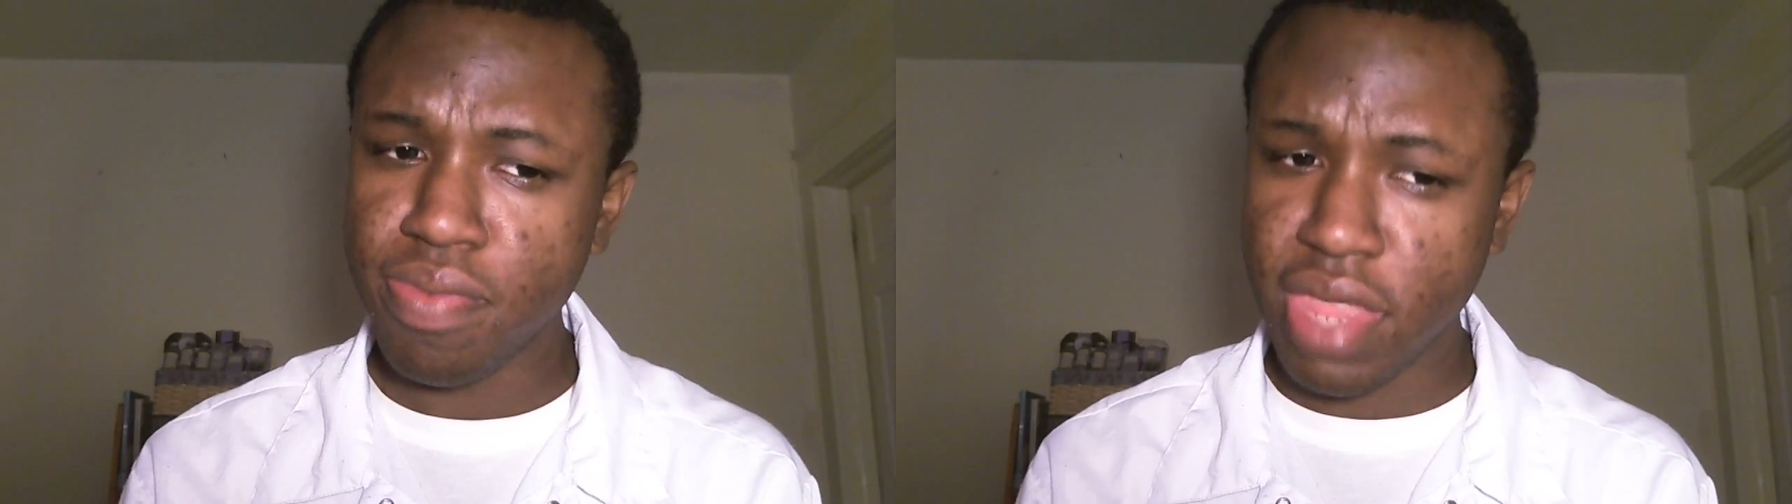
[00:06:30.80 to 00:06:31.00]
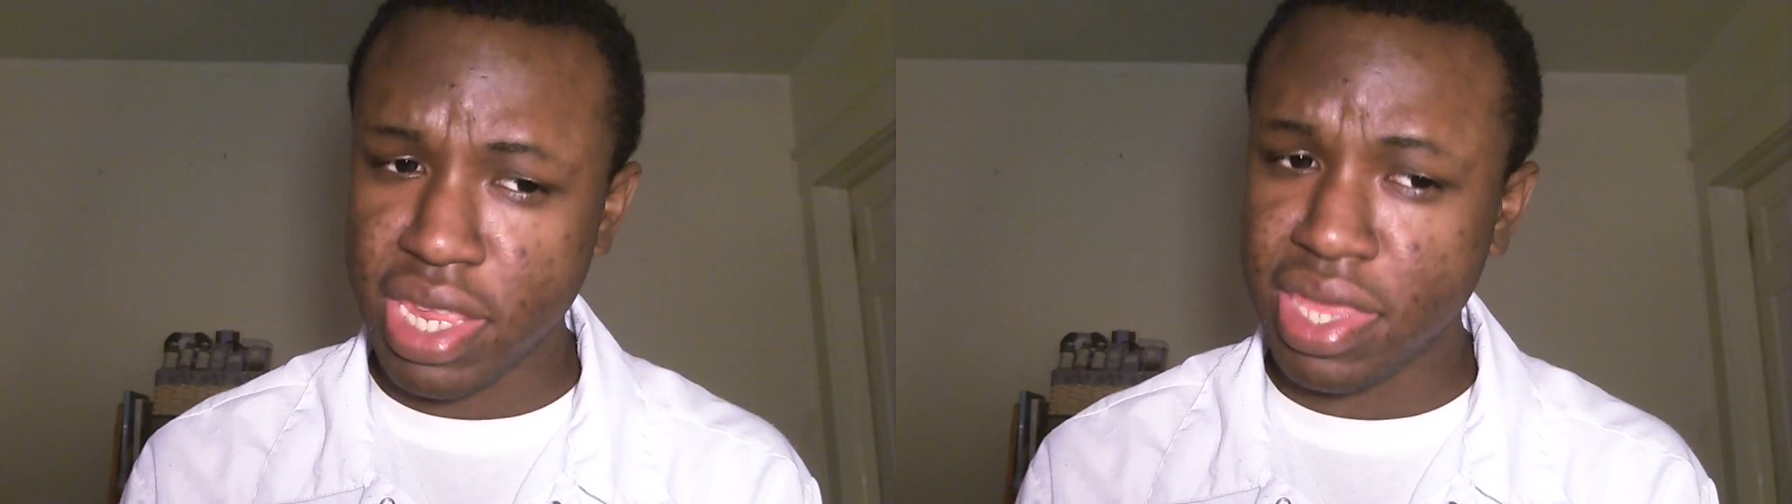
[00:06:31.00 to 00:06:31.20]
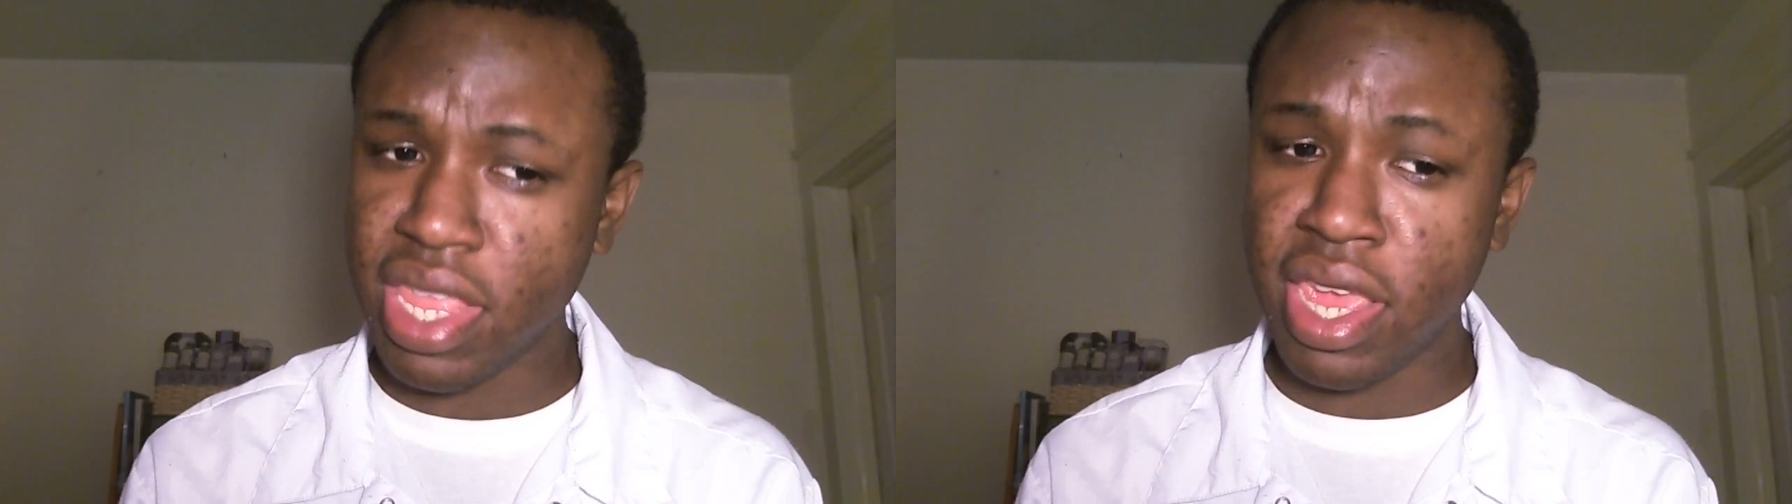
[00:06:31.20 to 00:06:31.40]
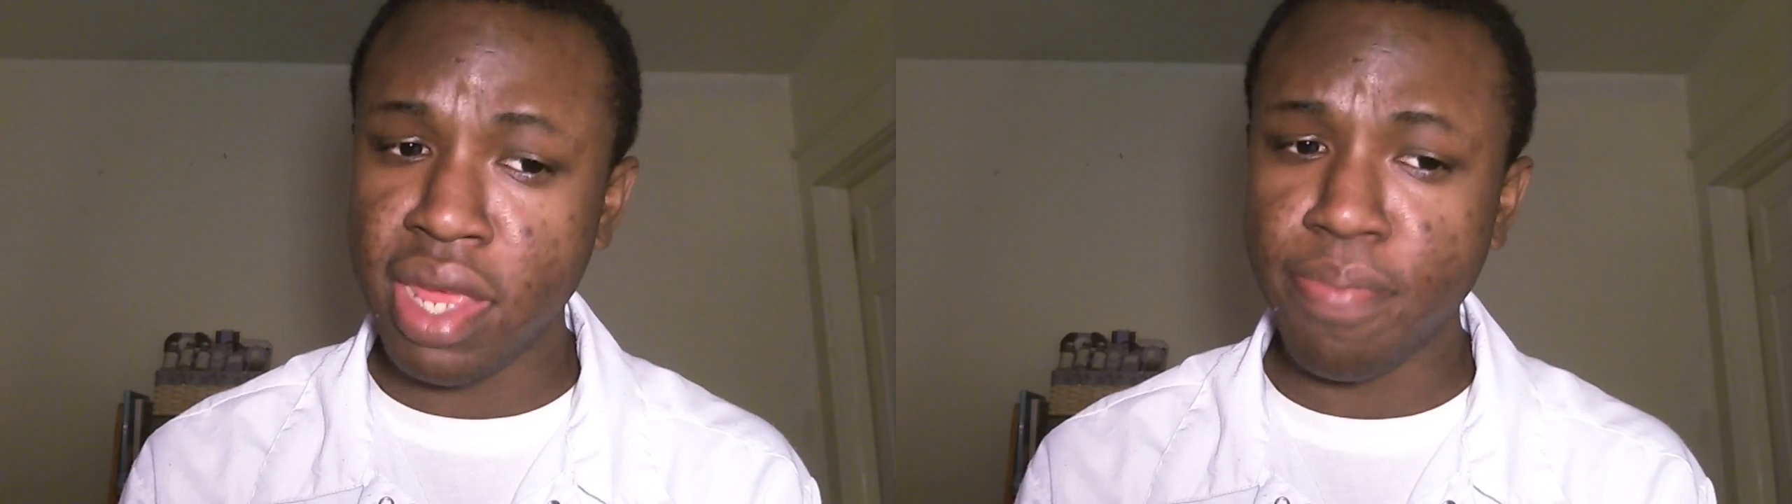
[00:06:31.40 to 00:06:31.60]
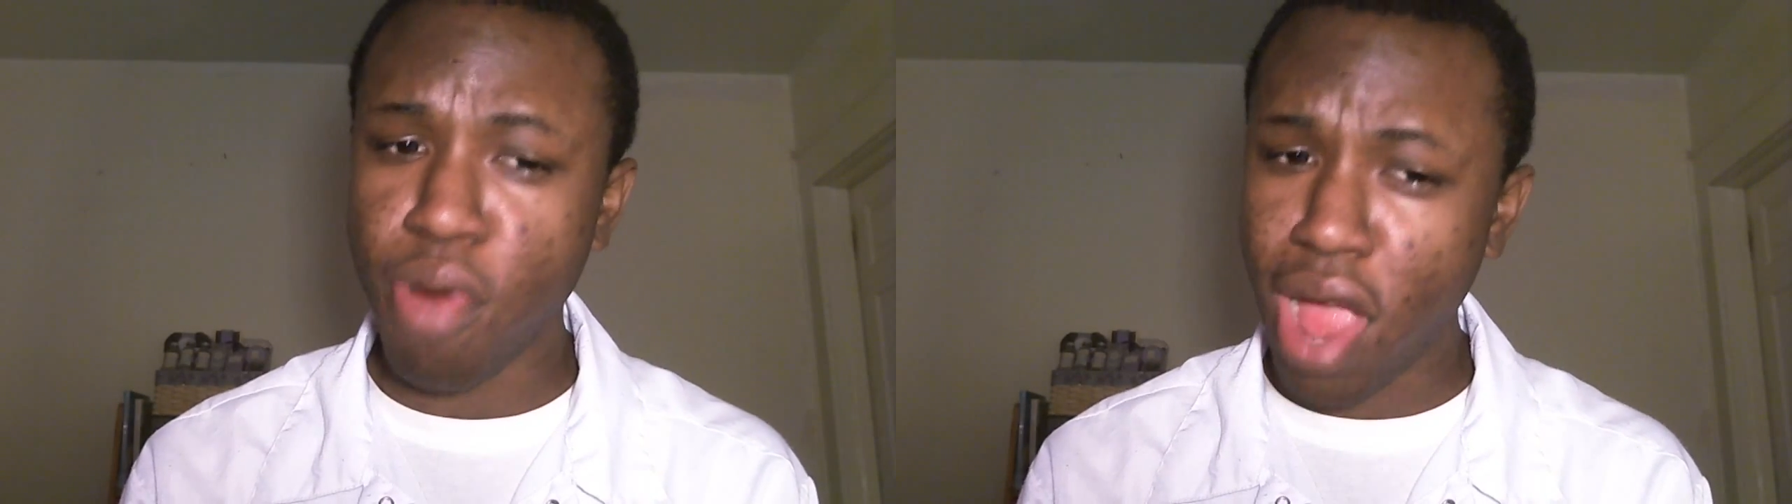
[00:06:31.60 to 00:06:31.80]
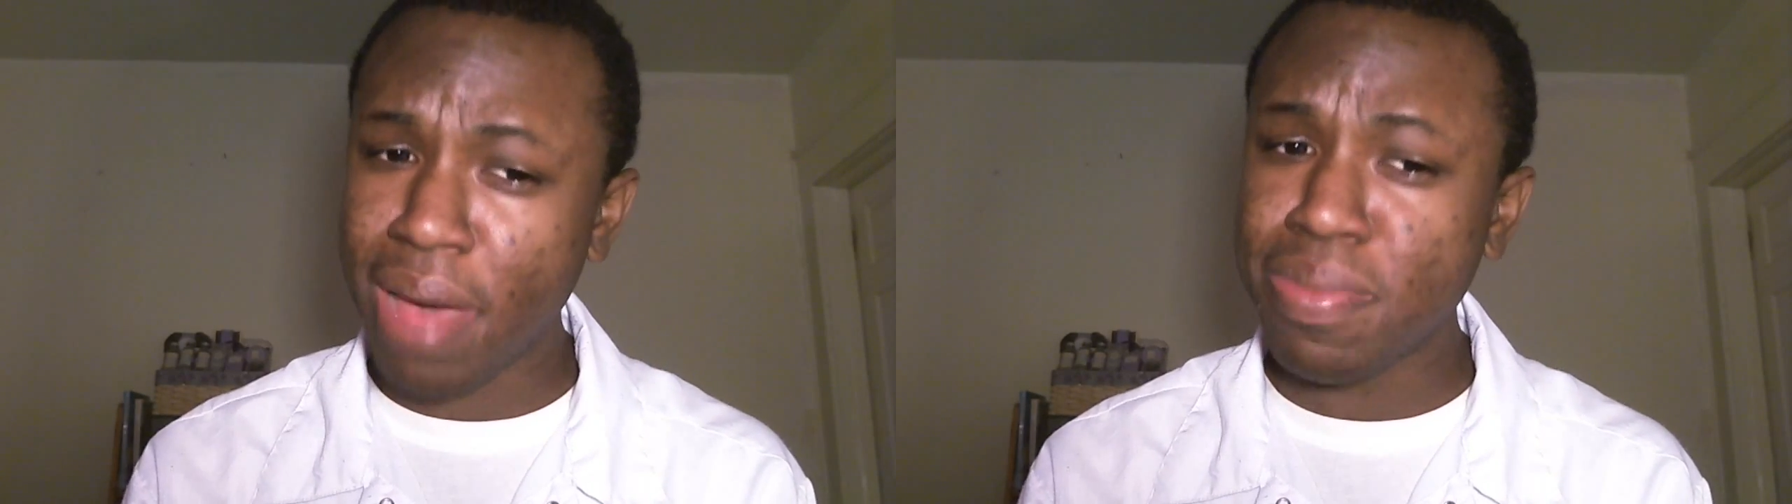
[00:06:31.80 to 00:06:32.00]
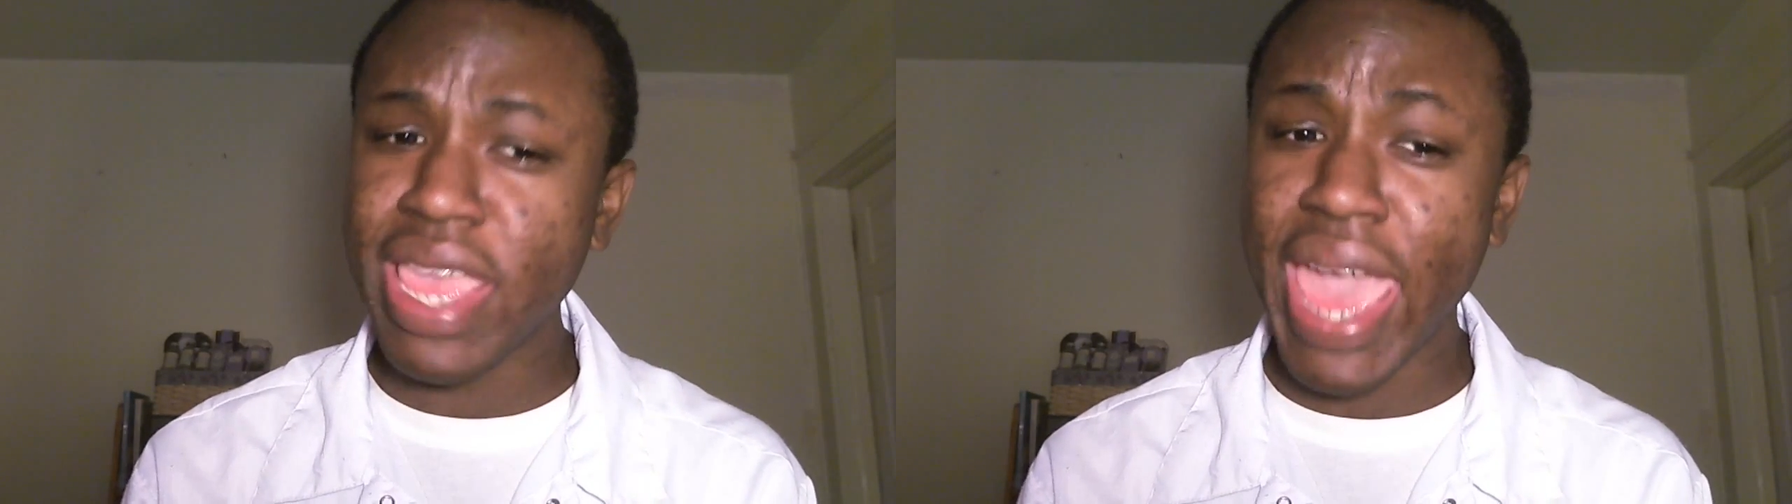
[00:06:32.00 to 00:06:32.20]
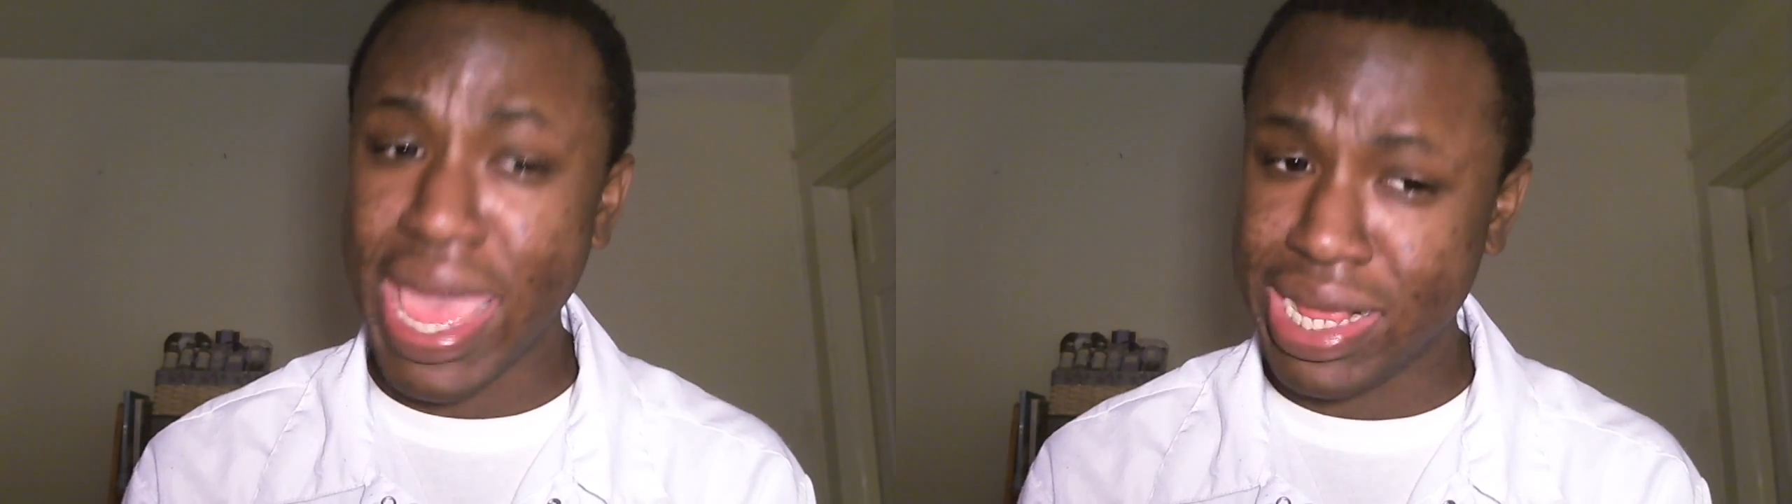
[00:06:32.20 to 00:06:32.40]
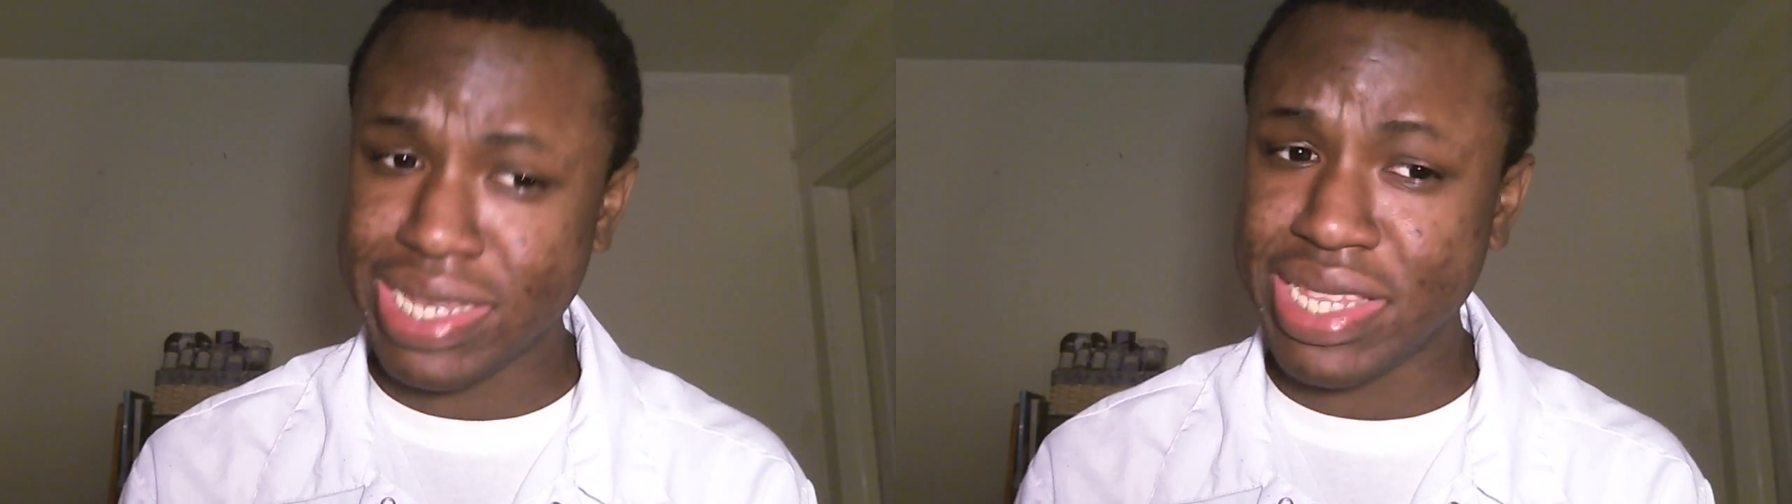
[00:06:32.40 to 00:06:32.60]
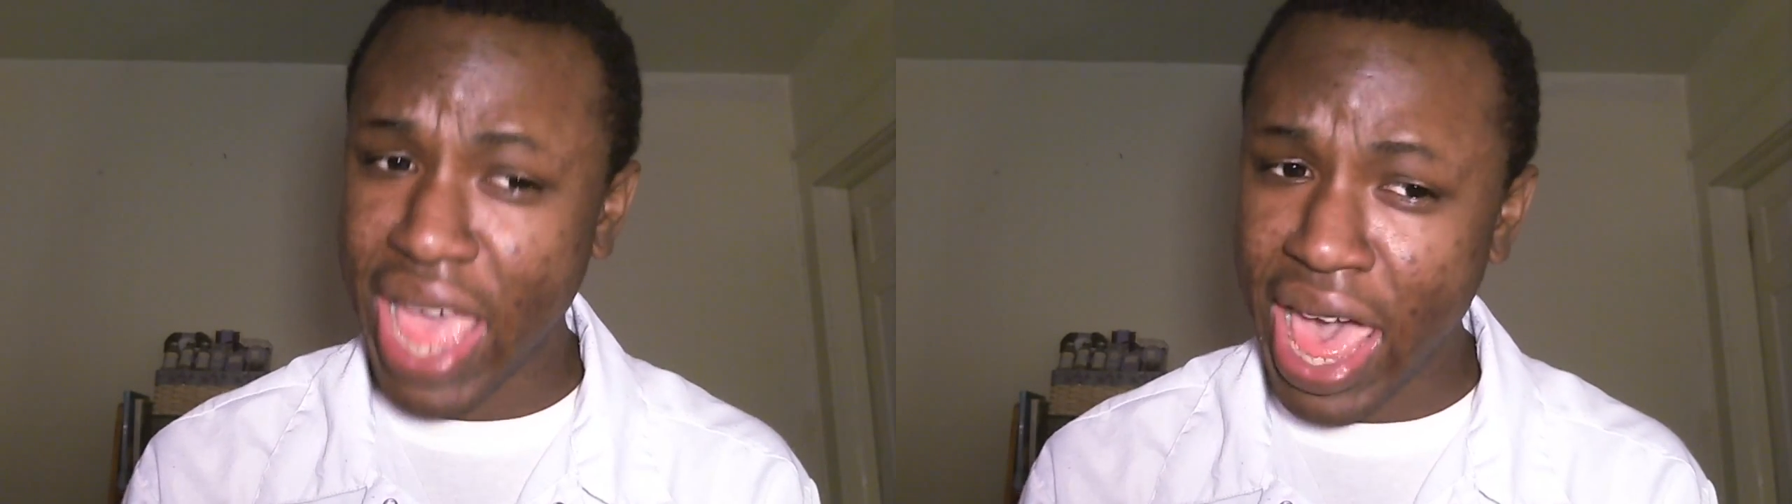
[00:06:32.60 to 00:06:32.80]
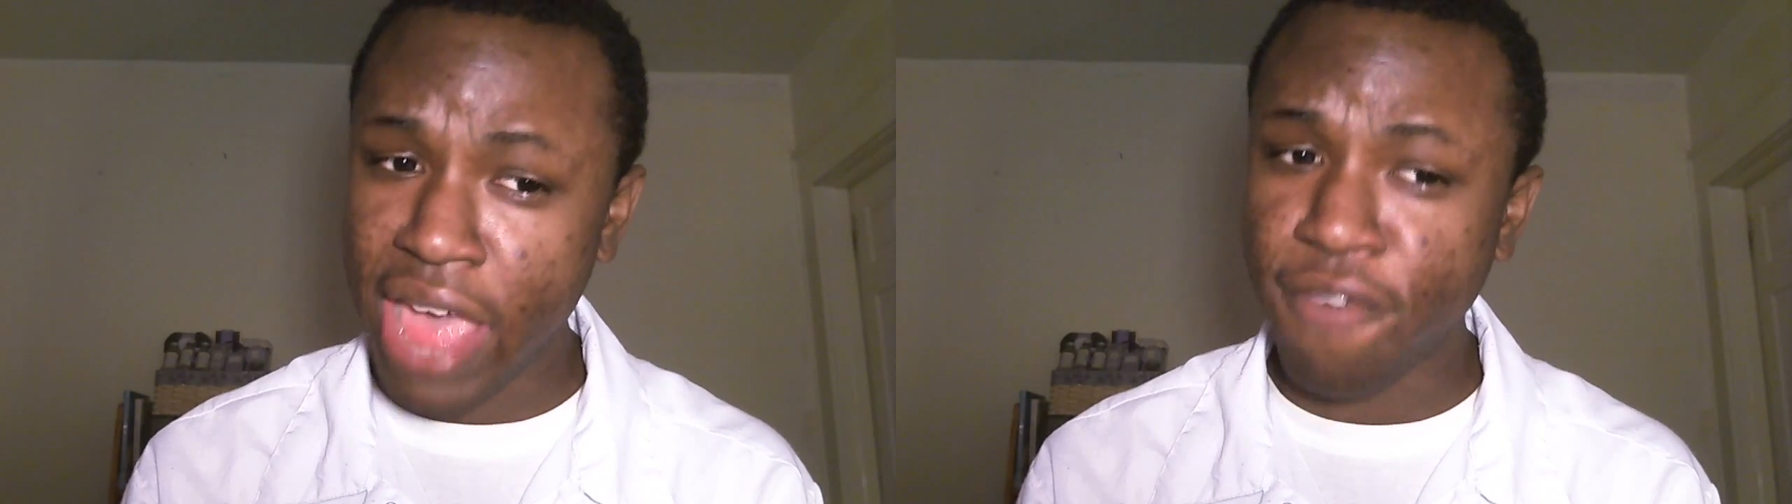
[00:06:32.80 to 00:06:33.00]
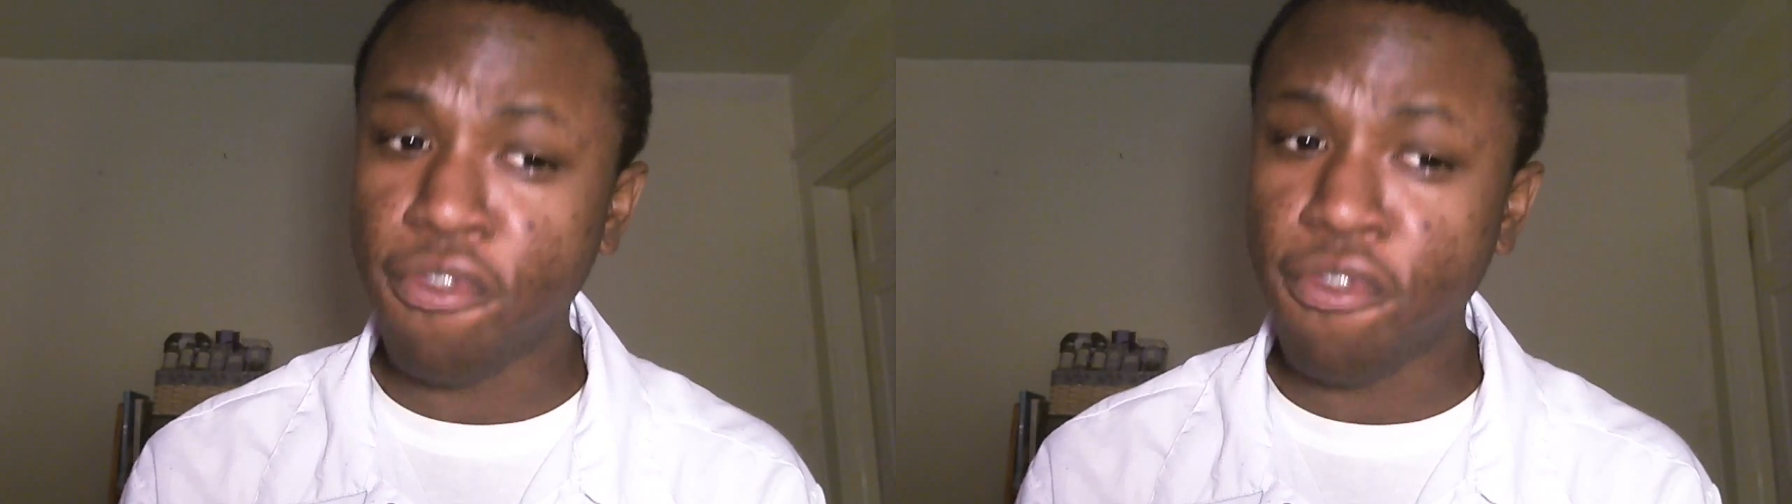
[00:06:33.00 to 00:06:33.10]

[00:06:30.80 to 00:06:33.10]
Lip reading: that probably has died